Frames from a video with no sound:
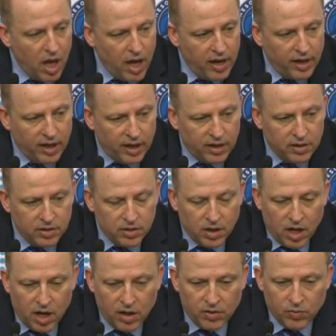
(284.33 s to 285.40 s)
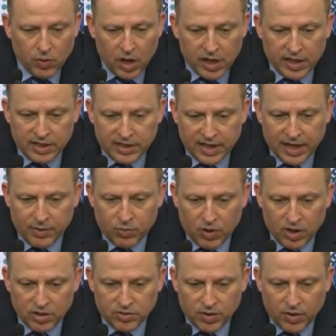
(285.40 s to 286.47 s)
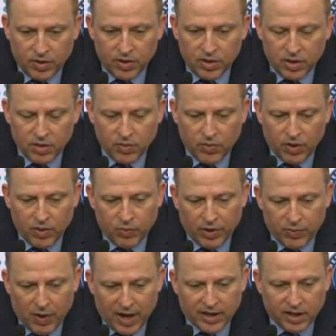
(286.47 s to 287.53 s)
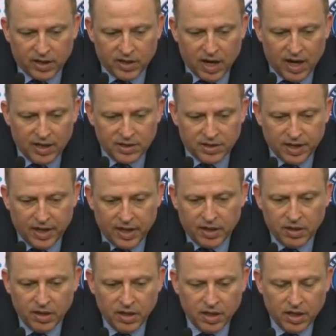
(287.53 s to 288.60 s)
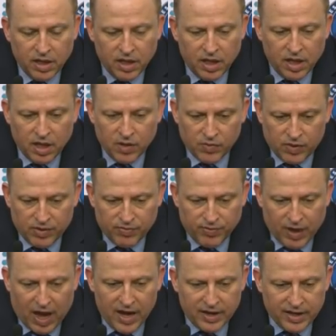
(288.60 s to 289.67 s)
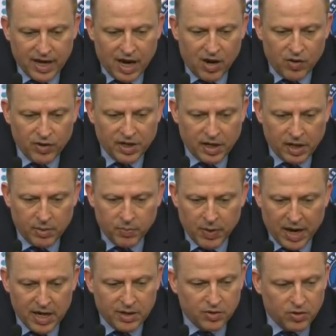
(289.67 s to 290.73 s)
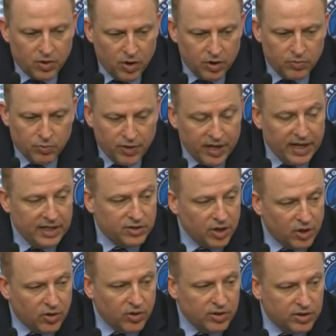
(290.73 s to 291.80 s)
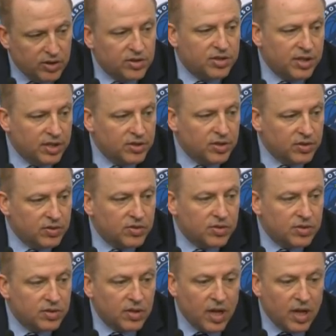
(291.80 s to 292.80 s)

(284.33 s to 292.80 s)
And what he did was we recognized it. We flattened out. He made good reads and good decisions.